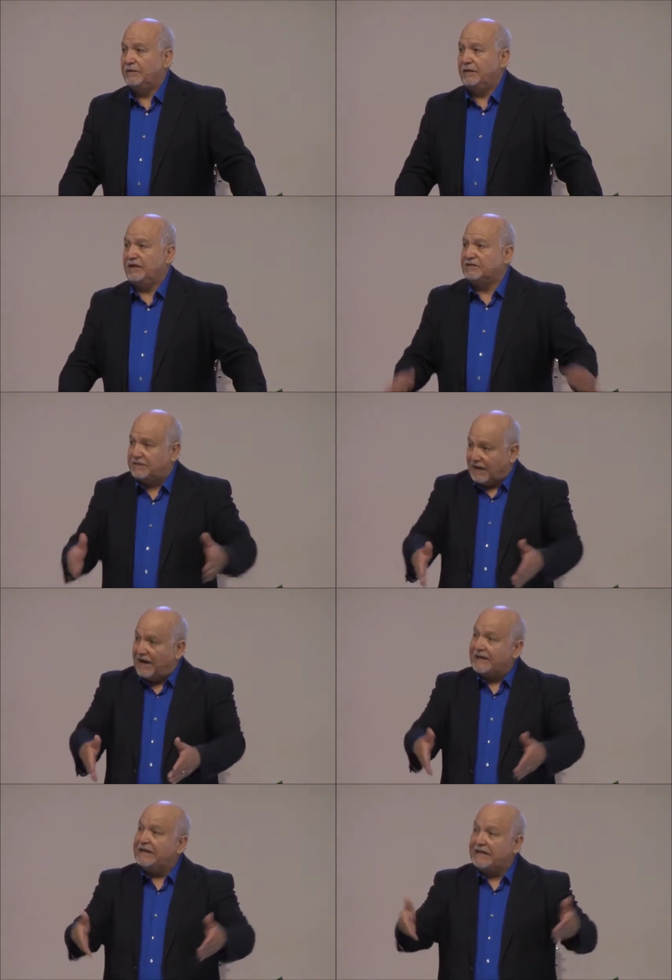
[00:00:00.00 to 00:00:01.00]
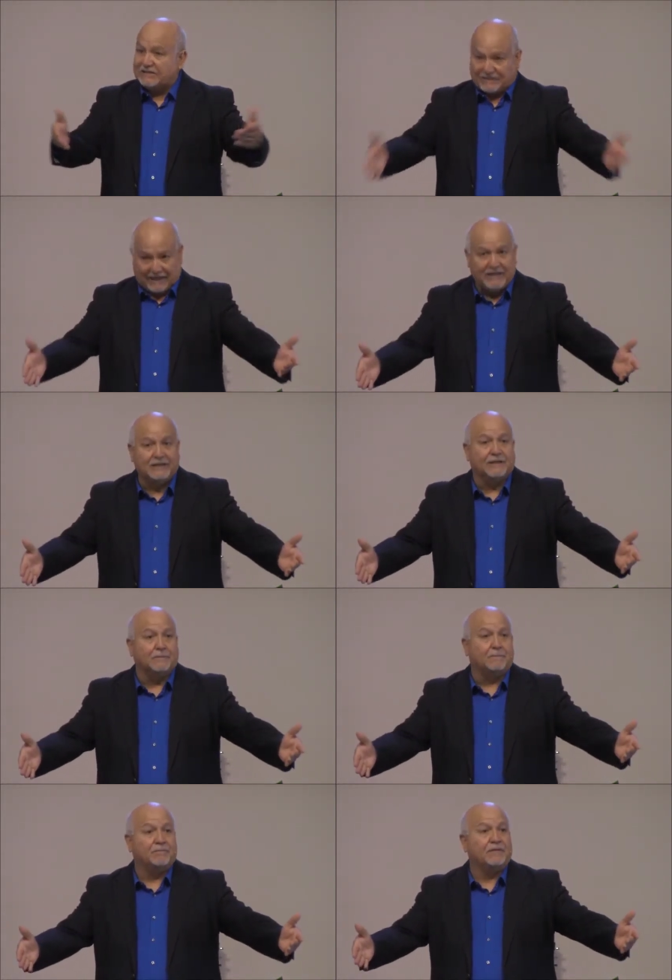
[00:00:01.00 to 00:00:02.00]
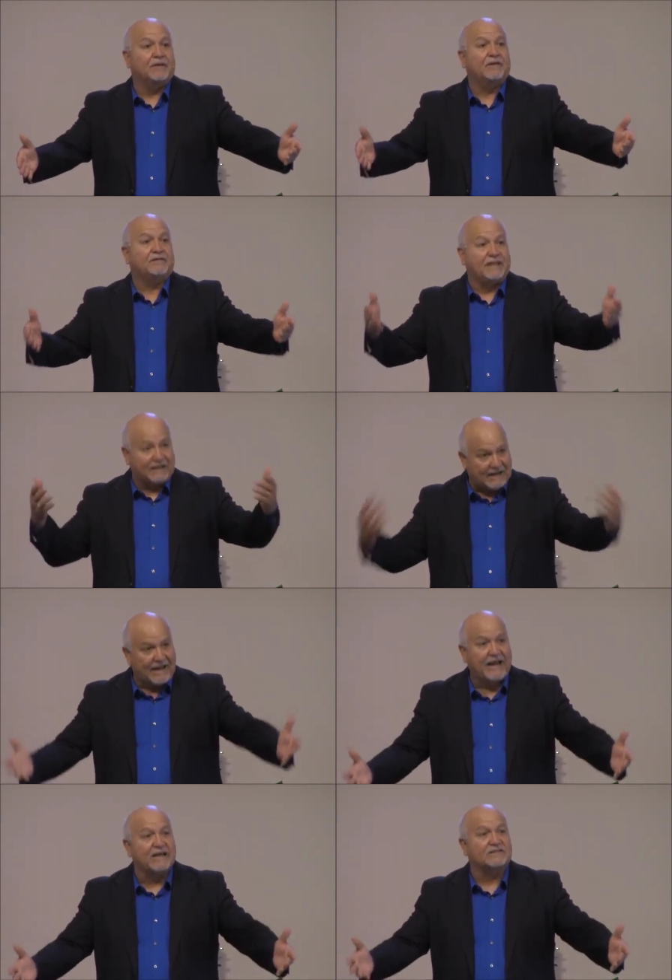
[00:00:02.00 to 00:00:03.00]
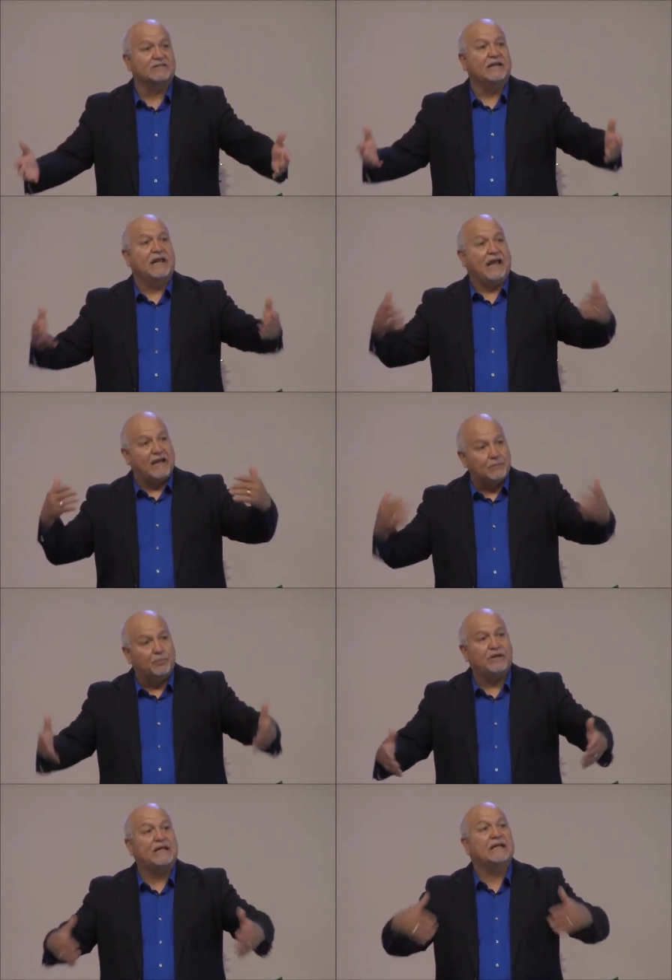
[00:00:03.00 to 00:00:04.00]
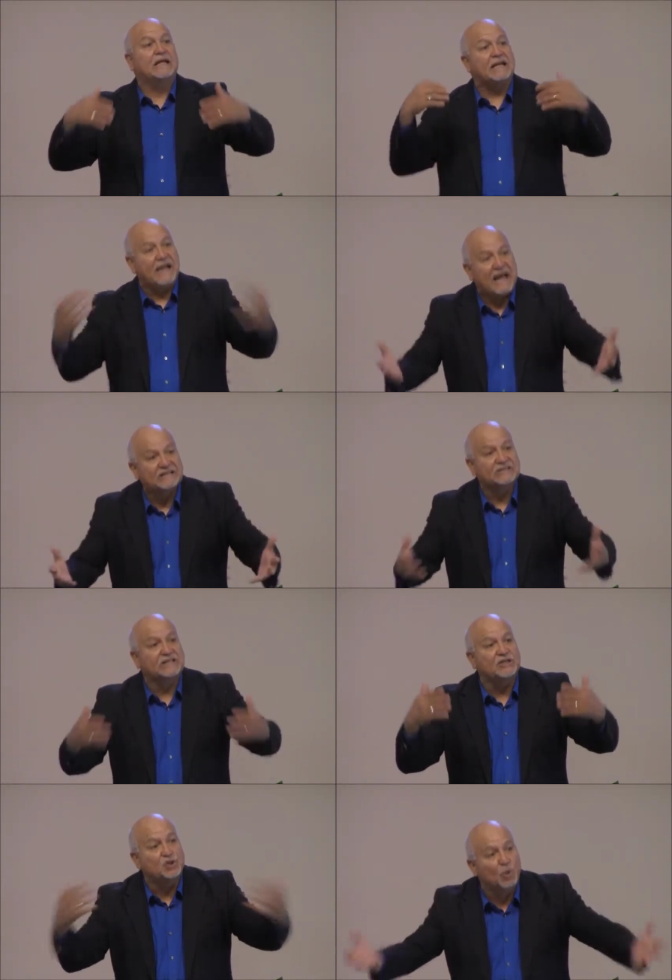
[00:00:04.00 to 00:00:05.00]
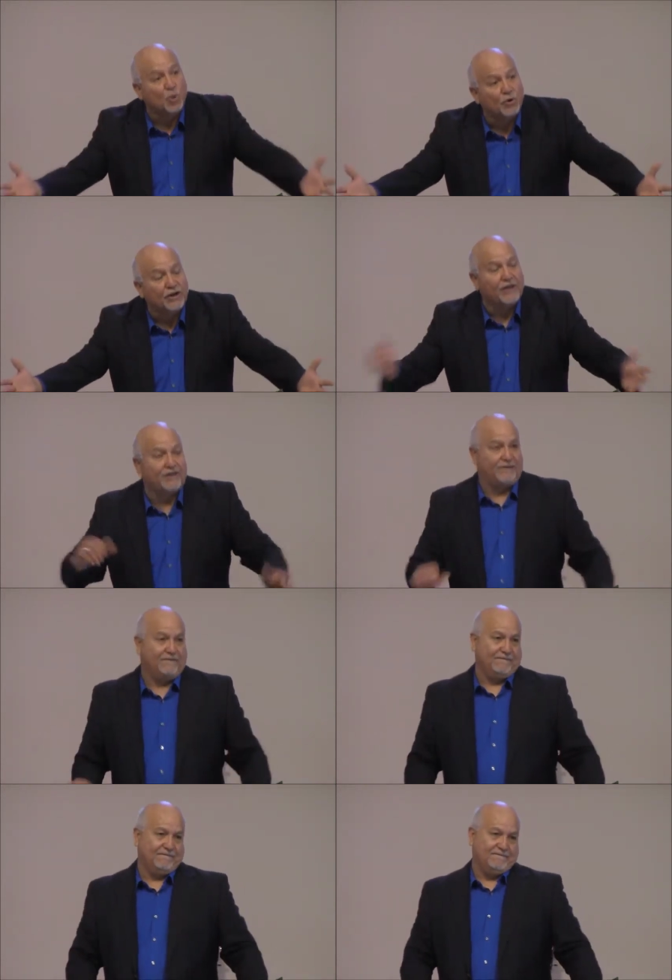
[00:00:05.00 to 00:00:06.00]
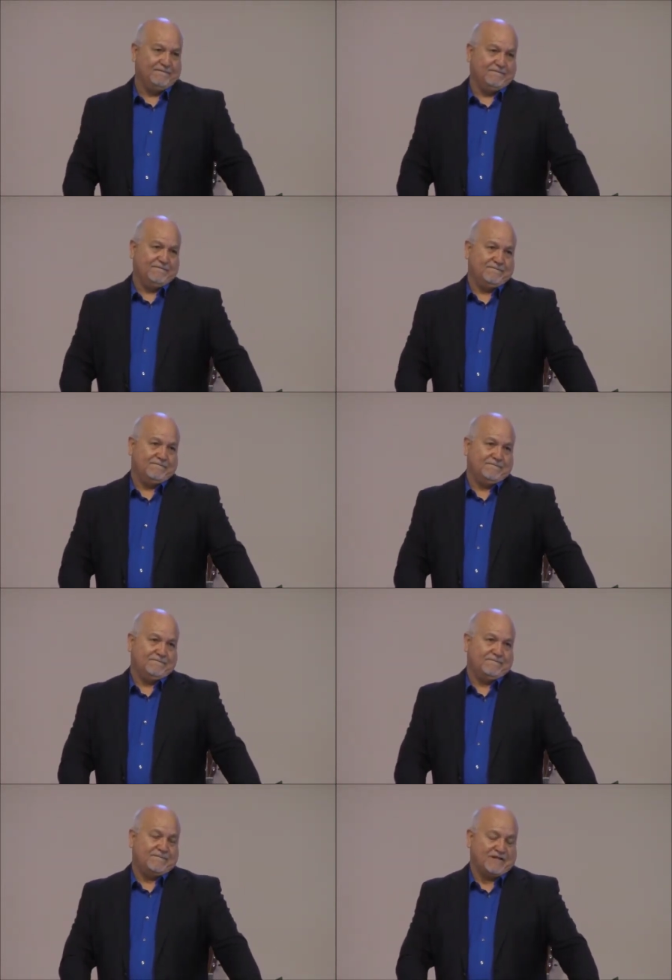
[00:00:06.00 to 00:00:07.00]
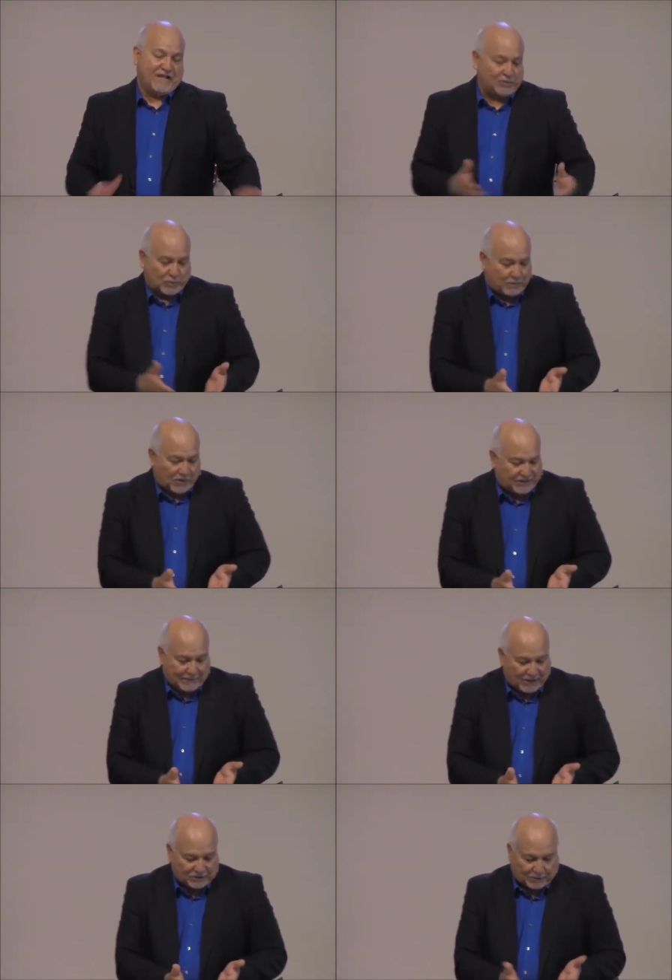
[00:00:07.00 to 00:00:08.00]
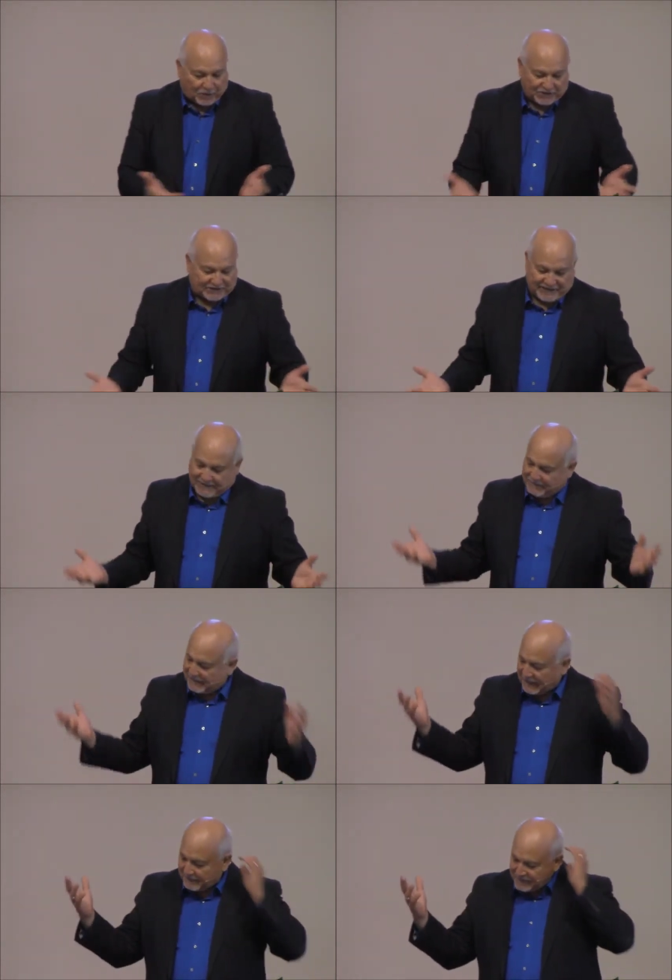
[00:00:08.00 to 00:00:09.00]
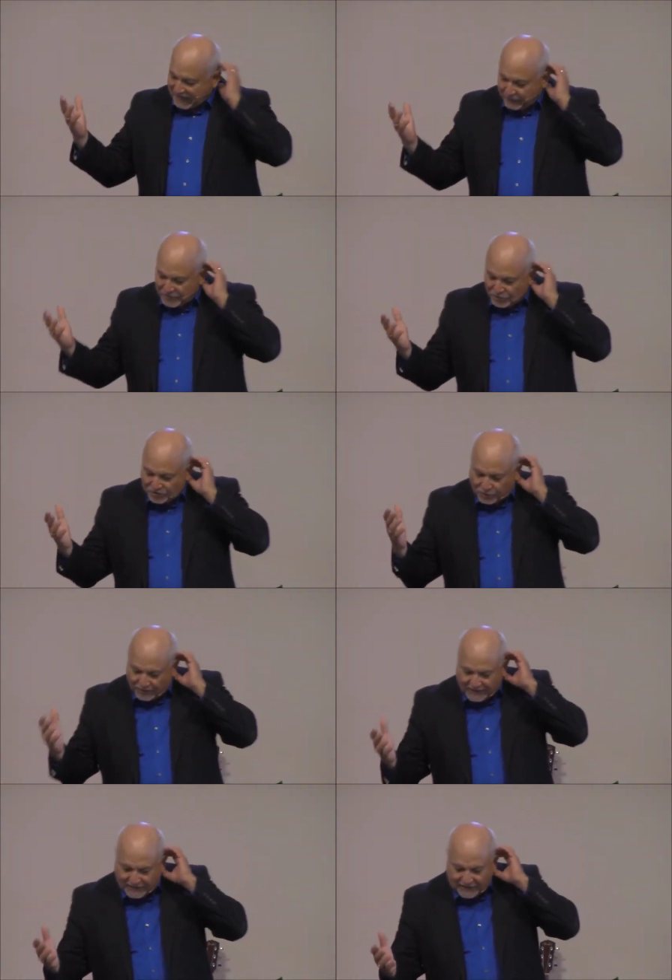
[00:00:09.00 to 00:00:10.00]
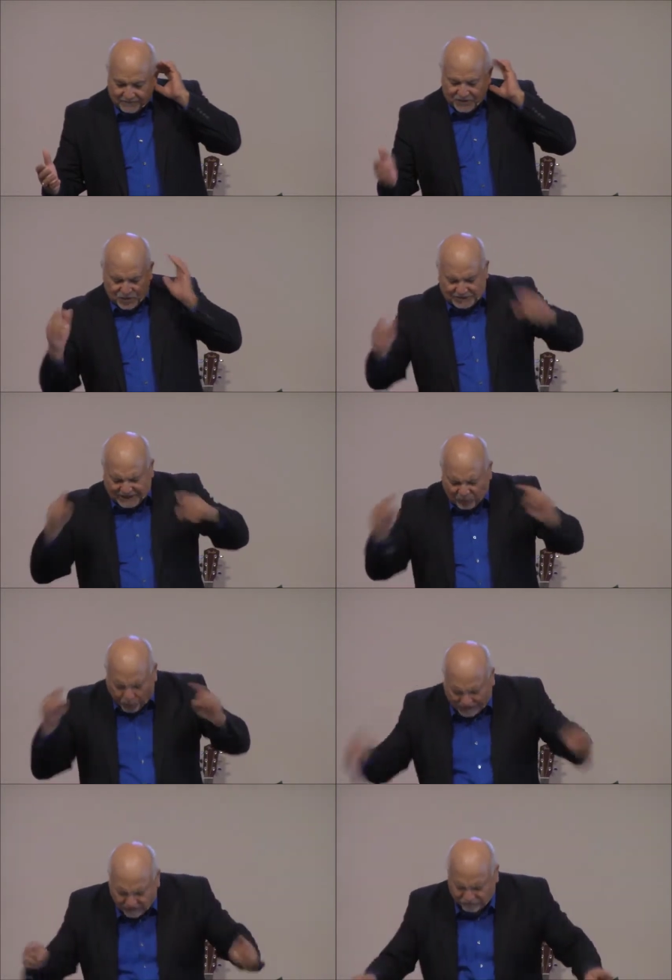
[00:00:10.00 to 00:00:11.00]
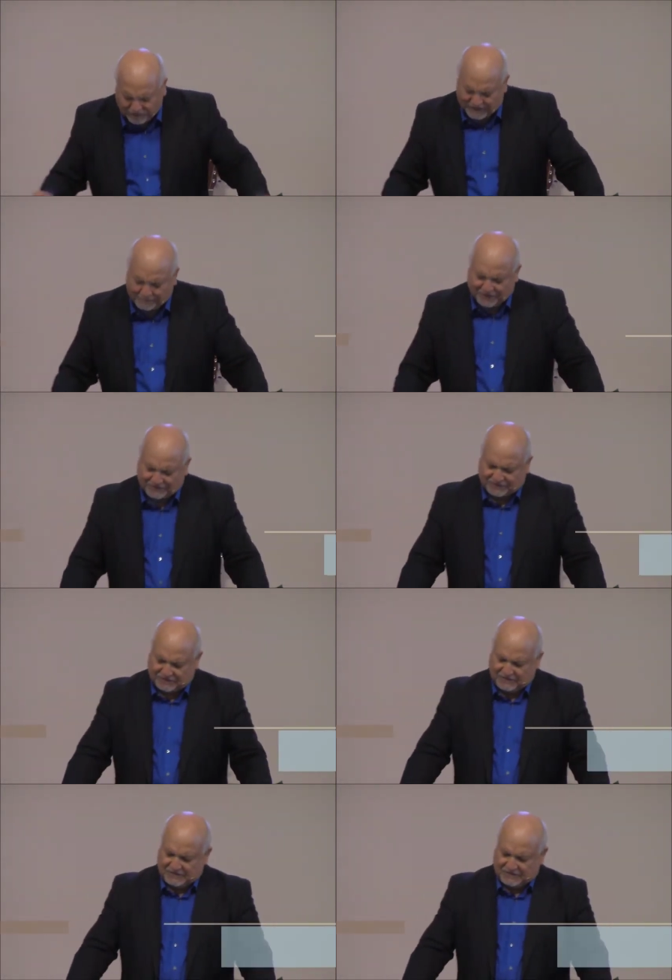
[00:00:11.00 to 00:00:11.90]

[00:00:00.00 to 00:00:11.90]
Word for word: it's God and His kingdom that last and bring lasting joy. And that's what Paul, the Apostle Paul is saying. Man, I, I rejoice greatly. You did well, Philippians,